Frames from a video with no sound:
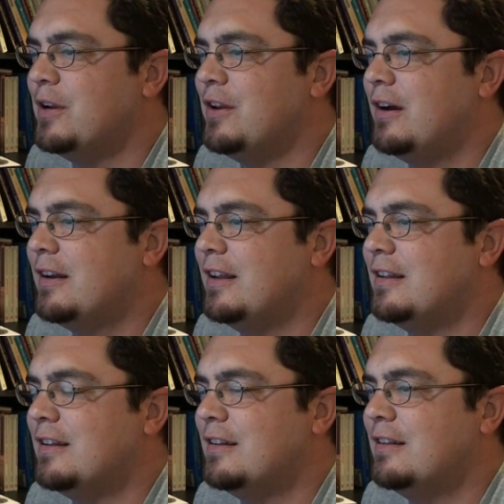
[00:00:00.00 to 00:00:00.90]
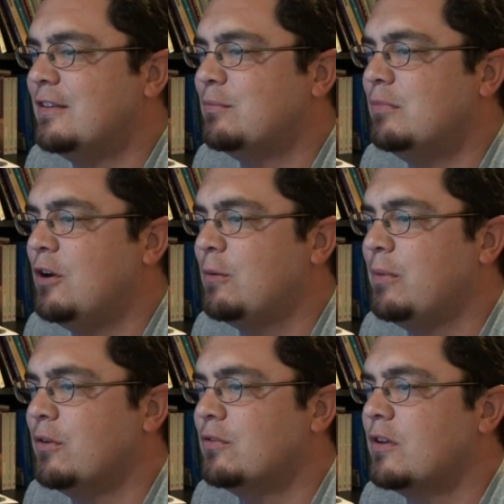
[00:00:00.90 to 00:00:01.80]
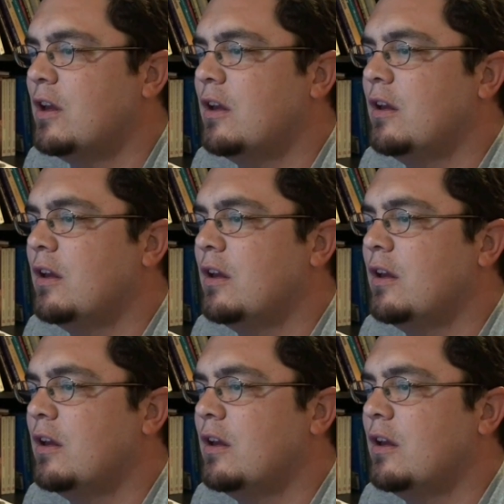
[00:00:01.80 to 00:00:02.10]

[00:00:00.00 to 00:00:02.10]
but not in this blog post.